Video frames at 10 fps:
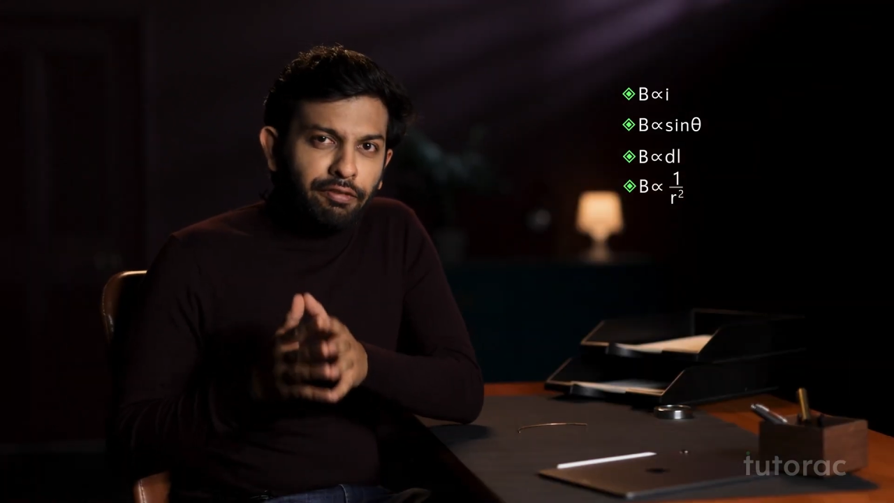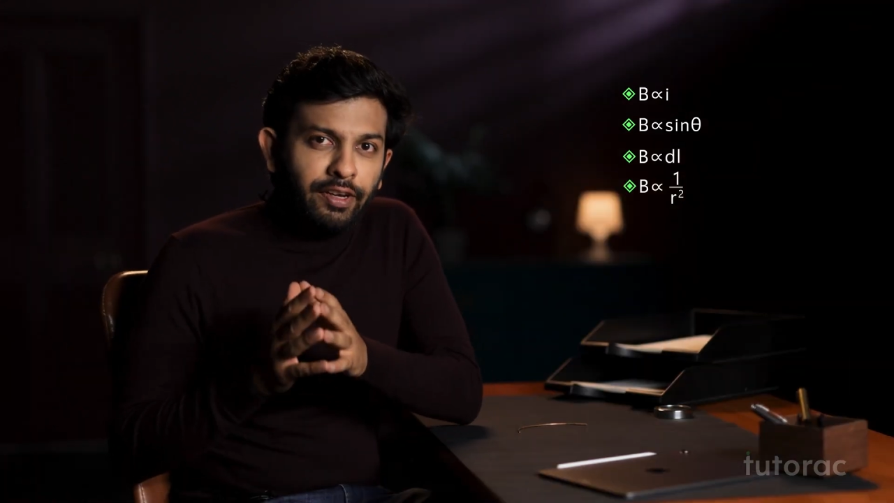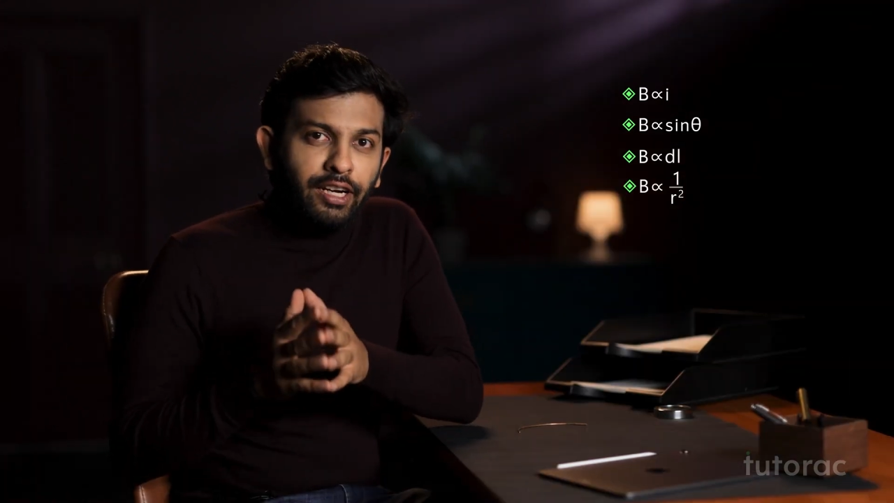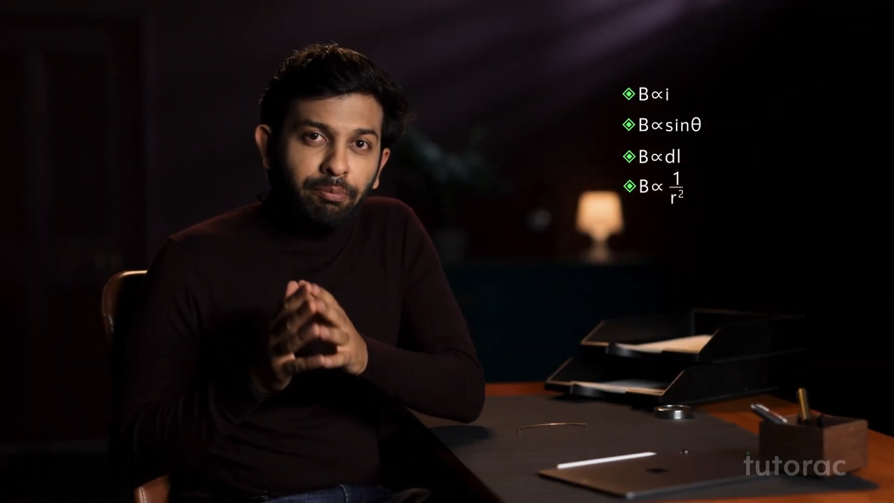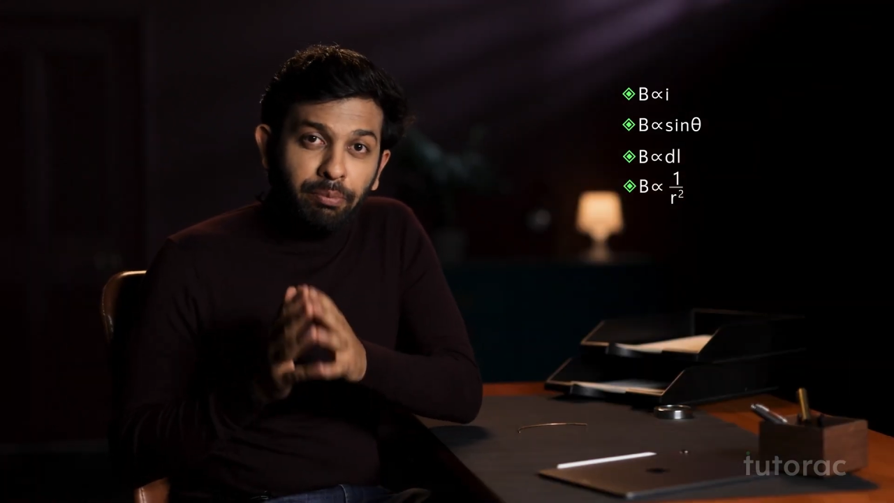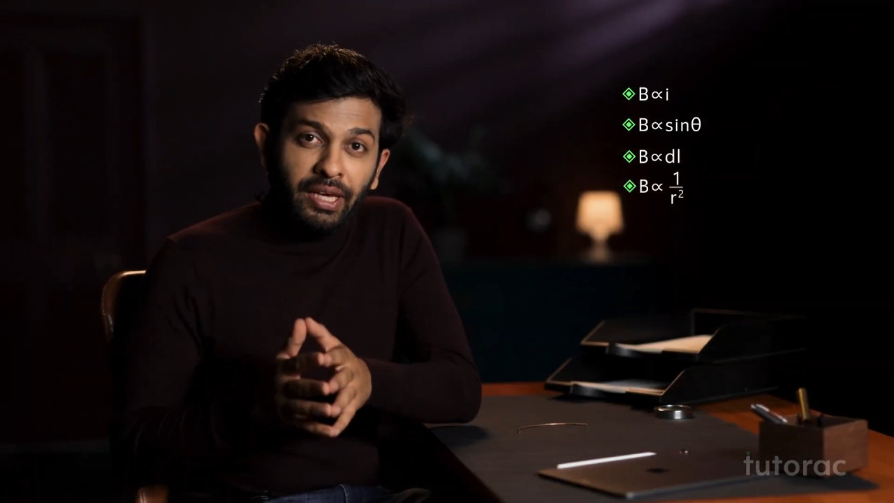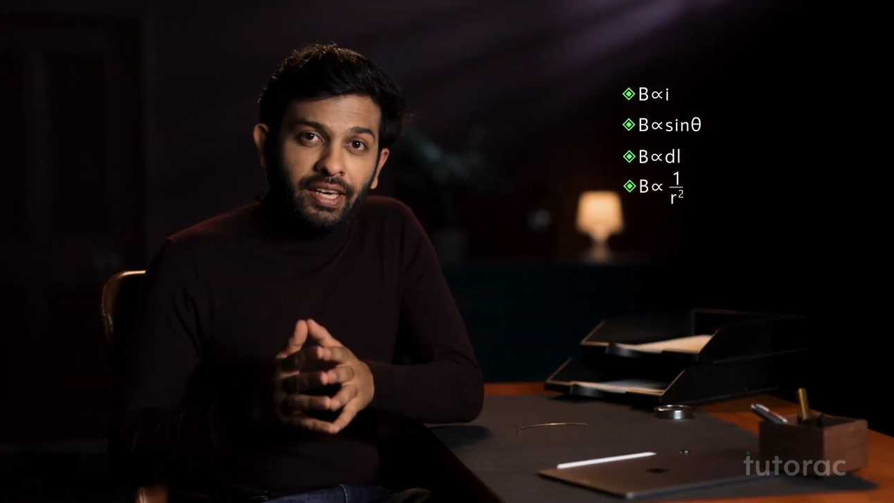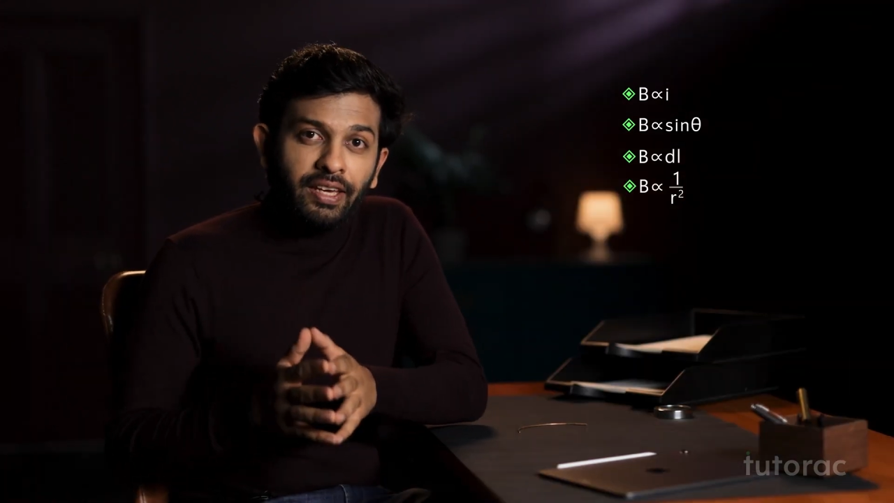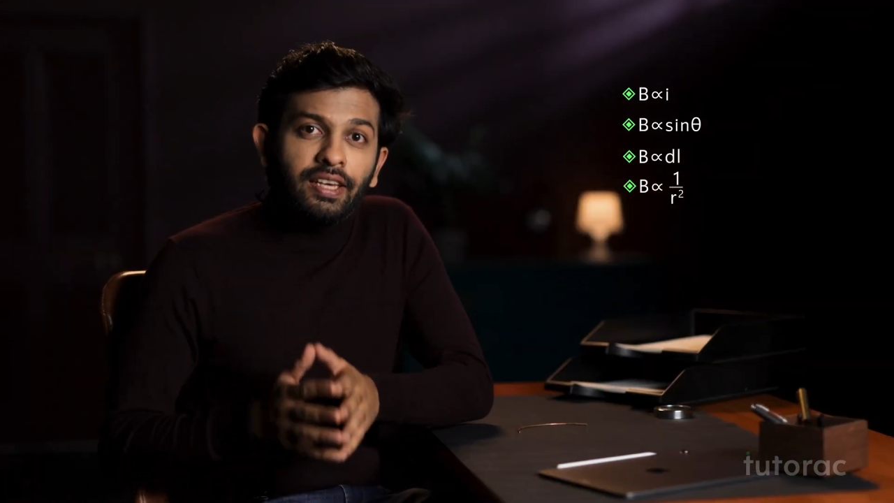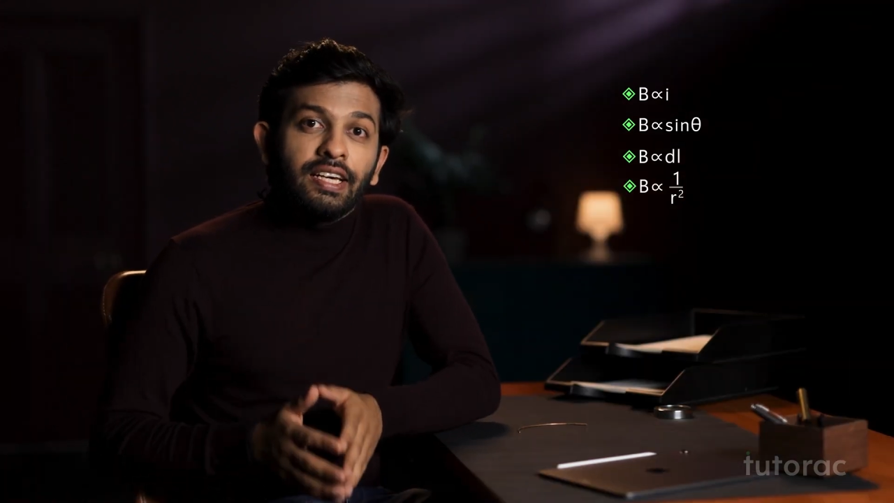field
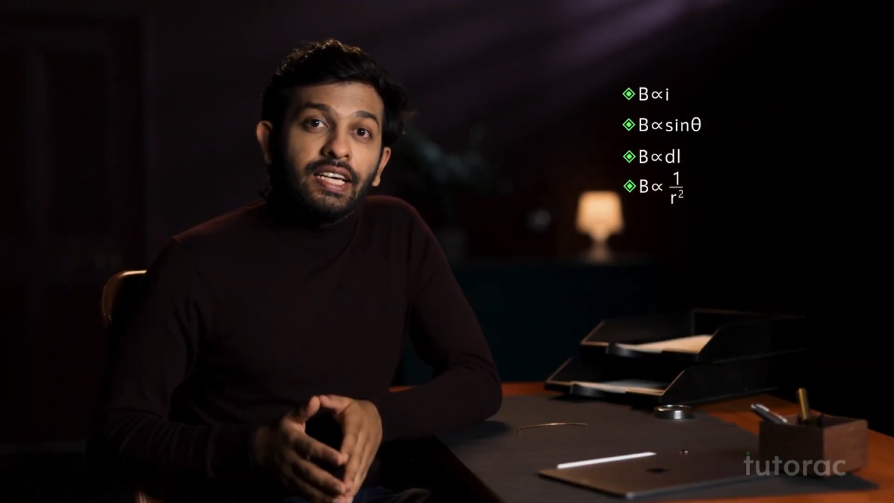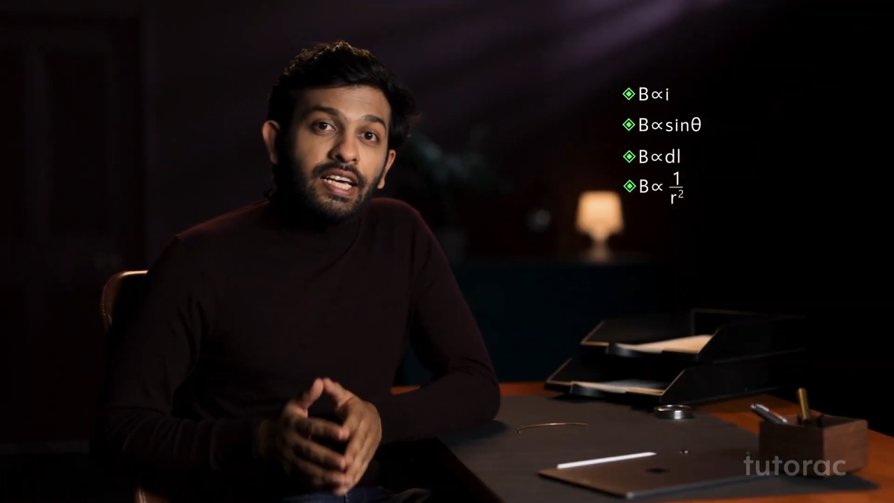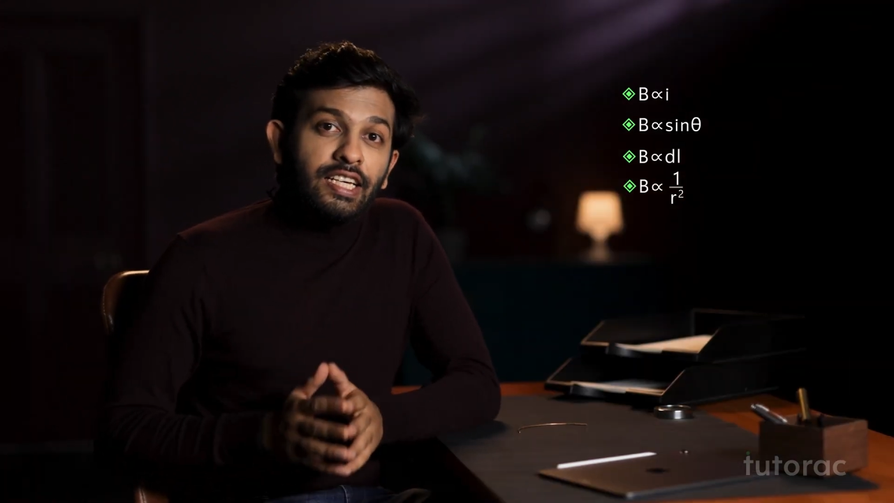B